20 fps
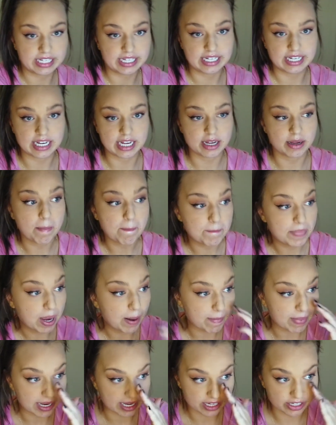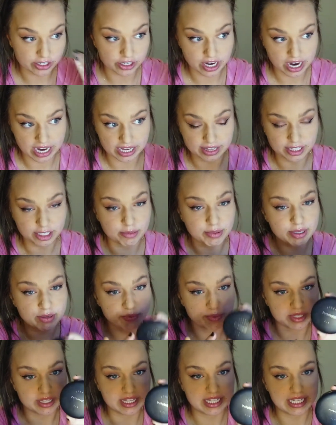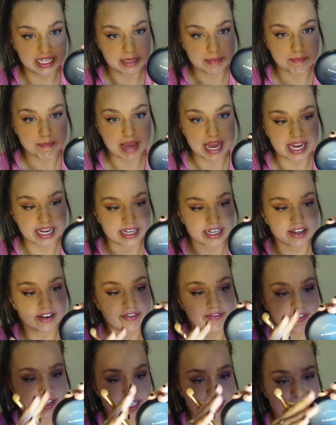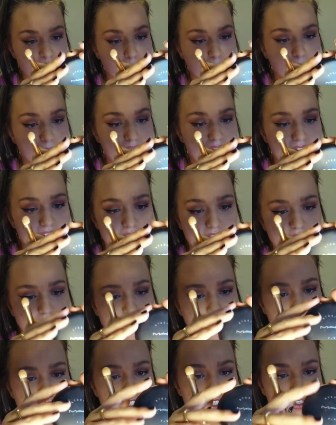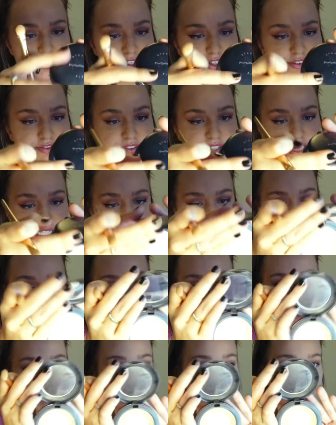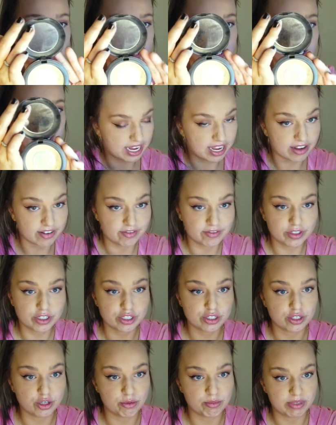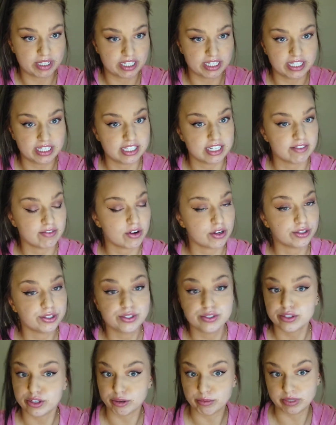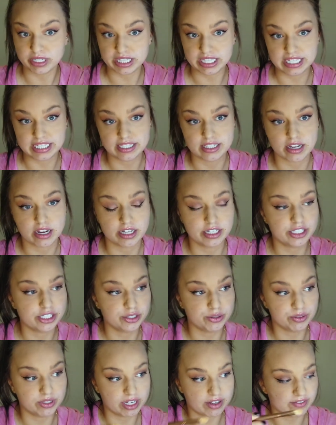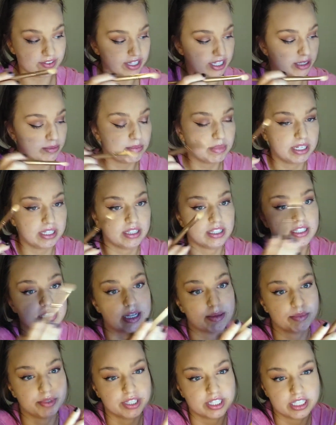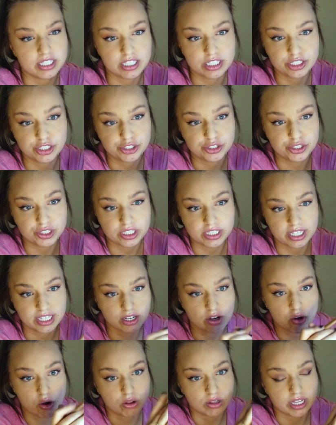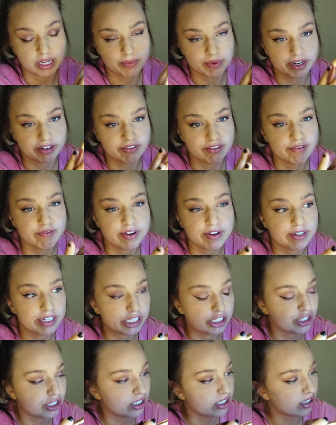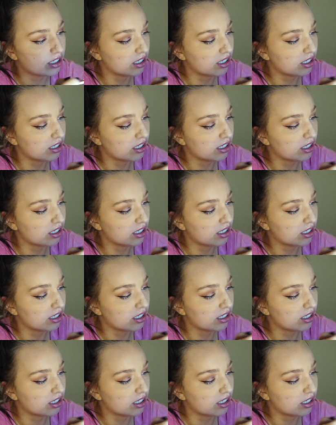clean up my under eye a little bit with the MAC Fix Plus Studio Fix powder. I have so many of these and I've gone through so many of these. I do love them. In the summer, this is usually like all I wear for foundation.